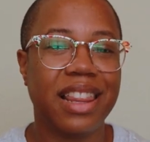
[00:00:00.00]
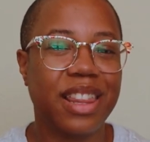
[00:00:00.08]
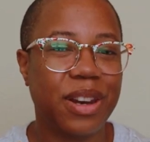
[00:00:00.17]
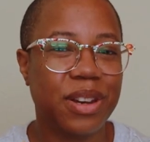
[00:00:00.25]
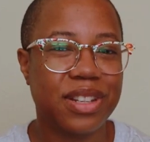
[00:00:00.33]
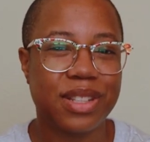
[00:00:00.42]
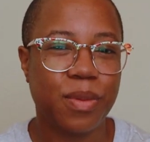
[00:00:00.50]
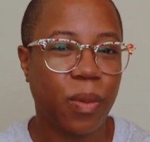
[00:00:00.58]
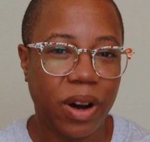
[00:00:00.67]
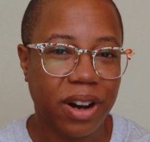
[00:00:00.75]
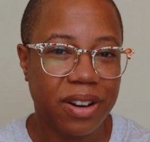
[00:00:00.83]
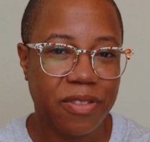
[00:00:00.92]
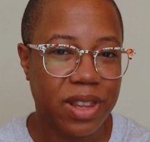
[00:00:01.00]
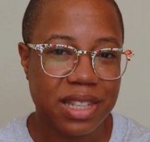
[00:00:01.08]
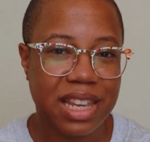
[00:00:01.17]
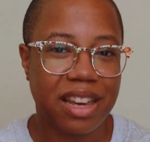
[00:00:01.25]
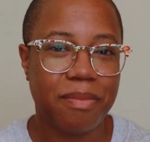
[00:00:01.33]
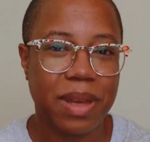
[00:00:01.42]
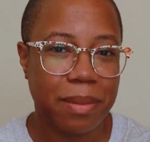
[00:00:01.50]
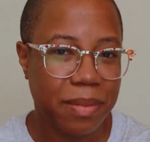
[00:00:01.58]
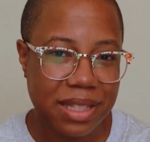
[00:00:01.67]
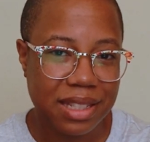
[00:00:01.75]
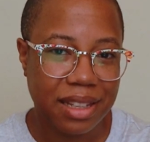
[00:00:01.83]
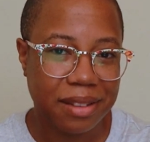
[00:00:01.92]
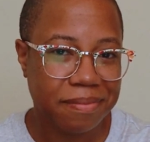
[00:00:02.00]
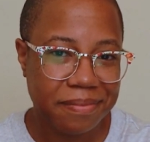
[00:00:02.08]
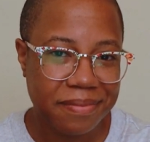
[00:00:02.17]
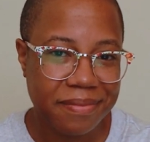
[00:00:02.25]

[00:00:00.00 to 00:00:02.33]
than just work for the sake of being busy.